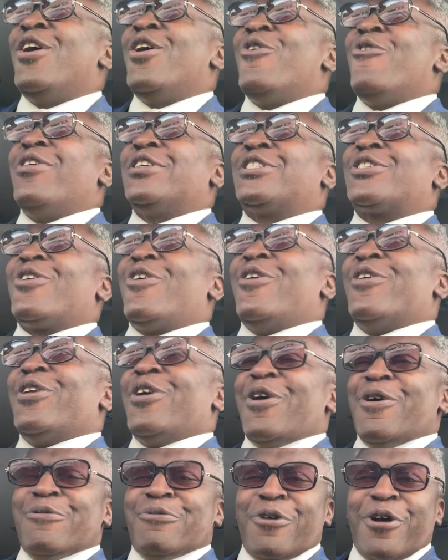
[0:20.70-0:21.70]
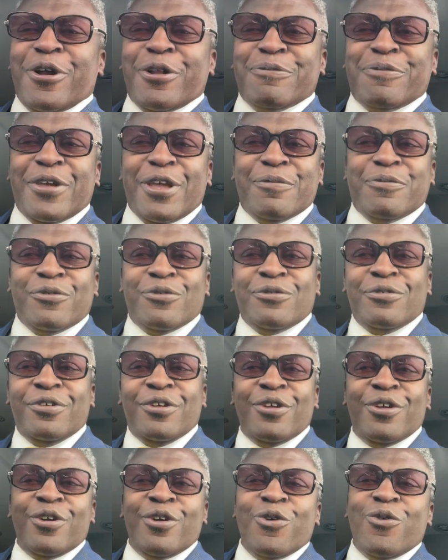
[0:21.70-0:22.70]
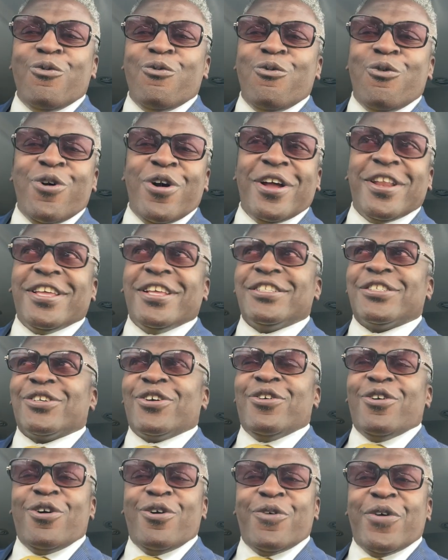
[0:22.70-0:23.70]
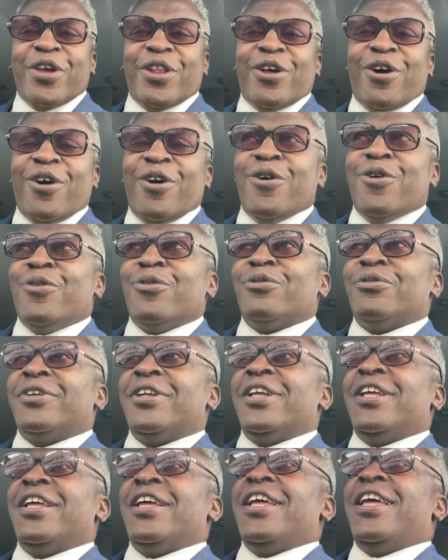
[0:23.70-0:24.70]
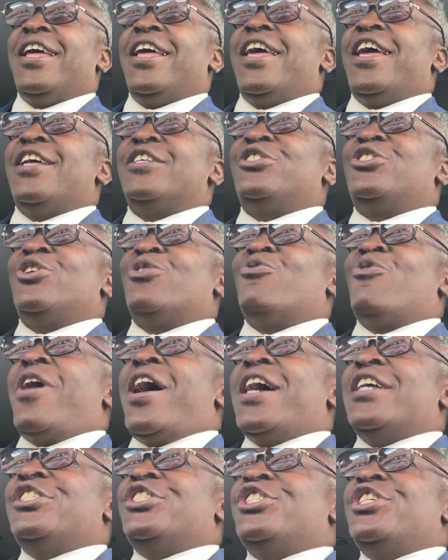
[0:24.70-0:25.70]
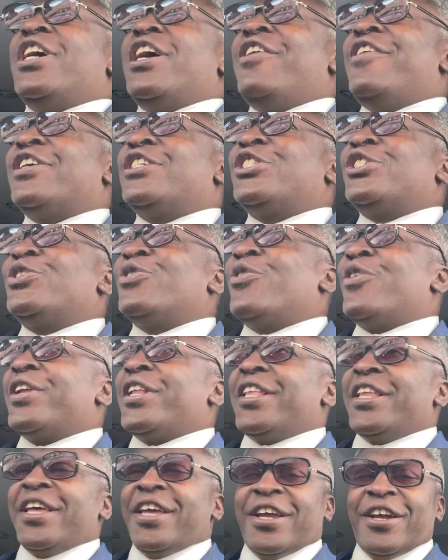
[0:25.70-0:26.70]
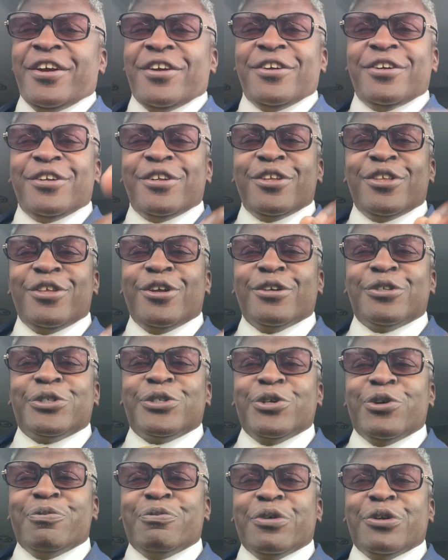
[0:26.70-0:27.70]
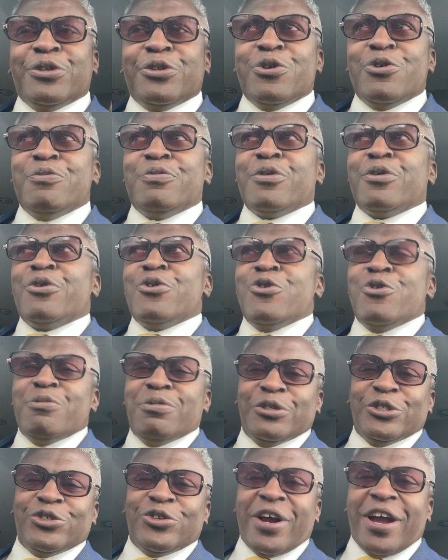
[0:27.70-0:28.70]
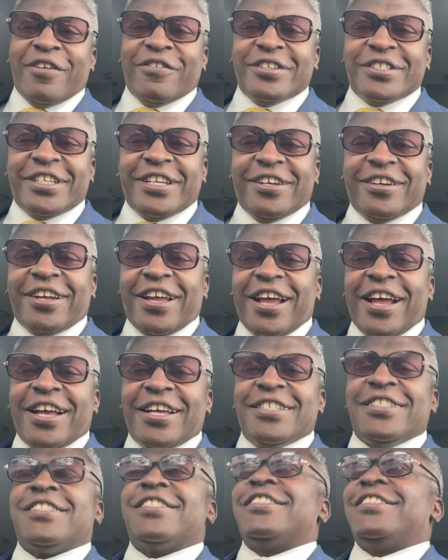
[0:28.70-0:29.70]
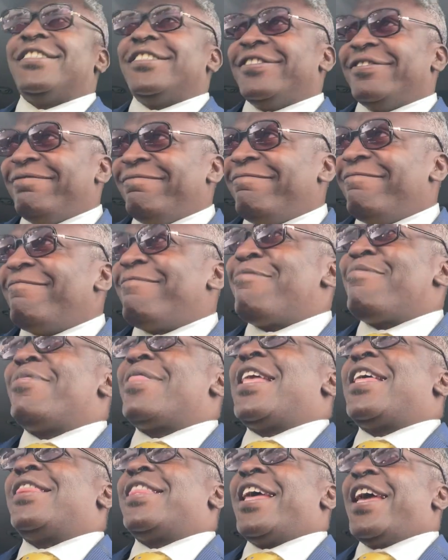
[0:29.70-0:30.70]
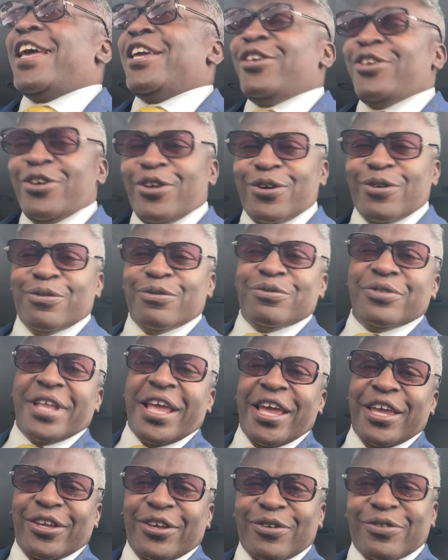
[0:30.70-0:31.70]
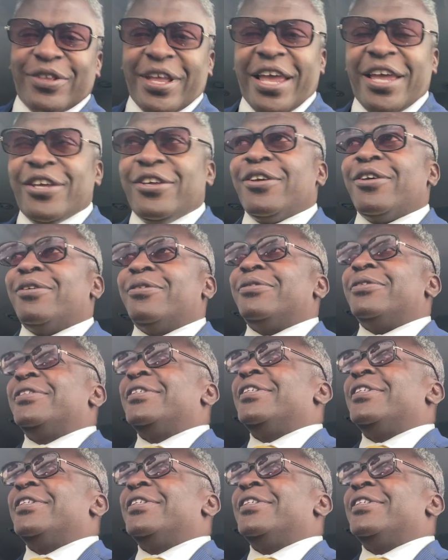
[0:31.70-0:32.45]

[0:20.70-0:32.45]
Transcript: What's going on, party people? What is going on? It's your rideshare extraordinaire, your super duper Uber drivers here, guys. Thank you. Thank you. Thank you.